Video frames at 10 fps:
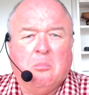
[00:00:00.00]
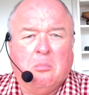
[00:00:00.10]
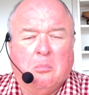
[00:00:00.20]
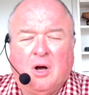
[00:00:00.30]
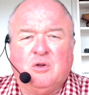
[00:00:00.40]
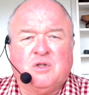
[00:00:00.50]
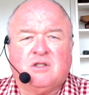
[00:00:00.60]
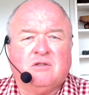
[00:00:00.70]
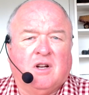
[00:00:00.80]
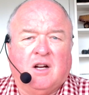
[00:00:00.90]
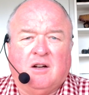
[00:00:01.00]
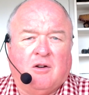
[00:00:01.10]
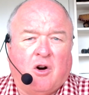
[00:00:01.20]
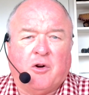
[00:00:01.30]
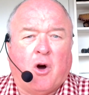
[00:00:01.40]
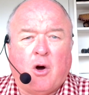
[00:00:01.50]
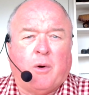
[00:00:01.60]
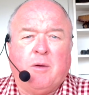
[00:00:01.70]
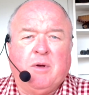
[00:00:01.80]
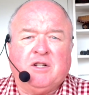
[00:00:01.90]
most on
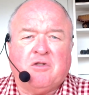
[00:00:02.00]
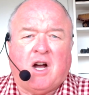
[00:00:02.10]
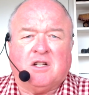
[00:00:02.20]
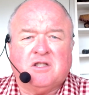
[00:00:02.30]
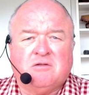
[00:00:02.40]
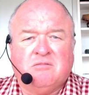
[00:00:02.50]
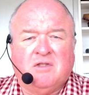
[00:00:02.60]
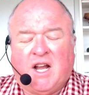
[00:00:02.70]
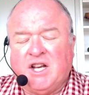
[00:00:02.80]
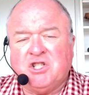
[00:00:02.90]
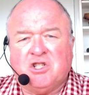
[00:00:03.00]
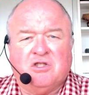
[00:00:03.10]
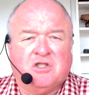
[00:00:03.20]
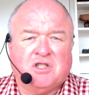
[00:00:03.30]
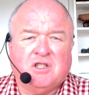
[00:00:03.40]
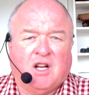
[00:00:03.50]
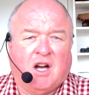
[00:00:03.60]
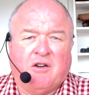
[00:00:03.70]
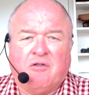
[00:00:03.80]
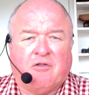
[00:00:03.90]
highway big trucks, the engines
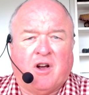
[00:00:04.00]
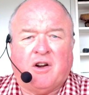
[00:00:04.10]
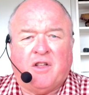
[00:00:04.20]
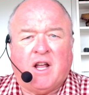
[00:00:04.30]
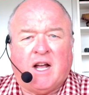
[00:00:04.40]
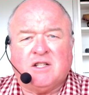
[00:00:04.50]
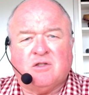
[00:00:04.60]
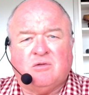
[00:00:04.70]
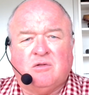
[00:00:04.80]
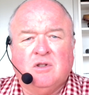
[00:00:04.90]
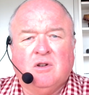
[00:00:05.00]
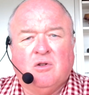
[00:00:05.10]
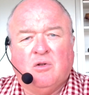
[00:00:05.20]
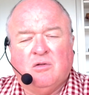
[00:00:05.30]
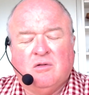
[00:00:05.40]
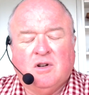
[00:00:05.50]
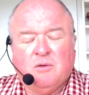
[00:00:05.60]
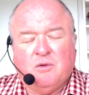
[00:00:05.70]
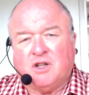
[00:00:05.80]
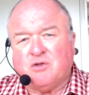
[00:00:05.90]
are in front of the axle
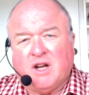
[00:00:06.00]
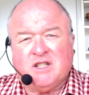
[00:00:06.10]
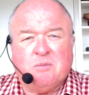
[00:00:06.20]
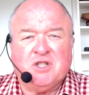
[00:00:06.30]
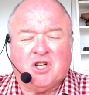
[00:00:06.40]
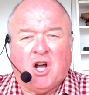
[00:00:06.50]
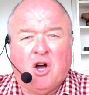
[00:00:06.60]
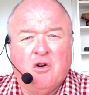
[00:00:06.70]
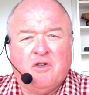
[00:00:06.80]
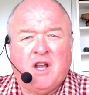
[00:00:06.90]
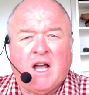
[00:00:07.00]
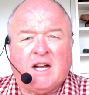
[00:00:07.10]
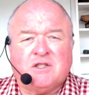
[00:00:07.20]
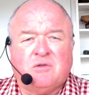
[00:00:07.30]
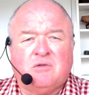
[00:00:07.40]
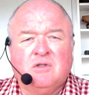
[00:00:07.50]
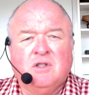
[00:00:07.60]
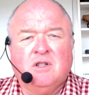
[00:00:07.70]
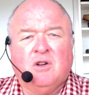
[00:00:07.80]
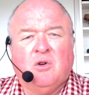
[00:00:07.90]
with a transmission over the axle,
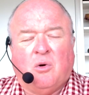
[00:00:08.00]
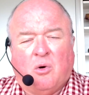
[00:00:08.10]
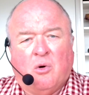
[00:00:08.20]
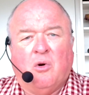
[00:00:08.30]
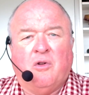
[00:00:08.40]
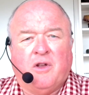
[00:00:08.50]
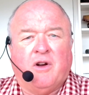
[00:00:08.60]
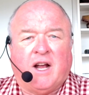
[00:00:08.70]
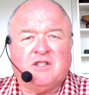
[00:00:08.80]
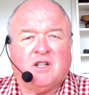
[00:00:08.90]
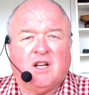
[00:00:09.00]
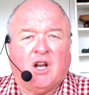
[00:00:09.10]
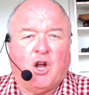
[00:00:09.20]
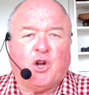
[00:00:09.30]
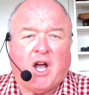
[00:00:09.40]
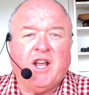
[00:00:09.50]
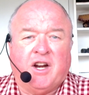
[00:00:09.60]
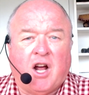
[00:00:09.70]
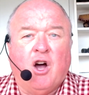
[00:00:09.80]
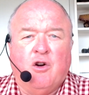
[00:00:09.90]
or they're actually
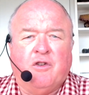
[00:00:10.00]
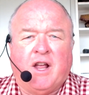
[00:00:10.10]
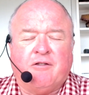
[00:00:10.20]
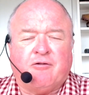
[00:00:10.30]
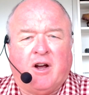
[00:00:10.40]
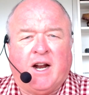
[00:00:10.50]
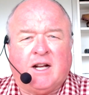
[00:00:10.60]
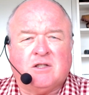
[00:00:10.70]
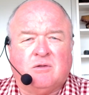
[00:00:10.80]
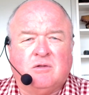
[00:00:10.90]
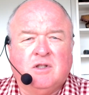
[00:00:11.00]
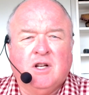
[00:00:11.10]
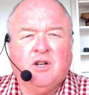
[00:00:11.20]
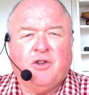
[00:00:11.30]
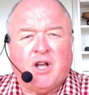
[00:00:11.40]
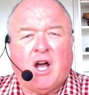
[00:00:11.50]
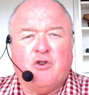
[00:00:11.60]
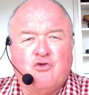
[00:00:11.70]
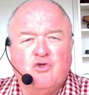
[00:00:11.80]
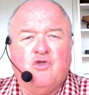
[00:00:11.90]
located over that front axle.
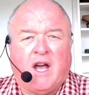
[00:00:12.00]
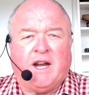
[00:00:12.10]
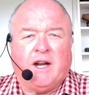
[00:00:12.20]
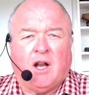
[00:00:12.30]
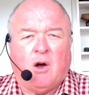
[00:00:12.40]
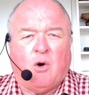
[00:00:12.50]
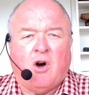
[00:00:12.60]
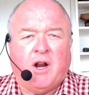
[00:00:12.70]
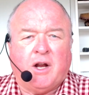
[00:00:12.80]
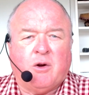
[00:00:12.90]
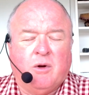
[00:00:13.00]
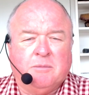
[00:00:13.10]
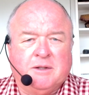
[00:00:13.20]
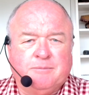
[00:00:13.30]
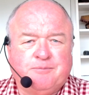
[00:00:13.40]
Can't do that in low height equipment.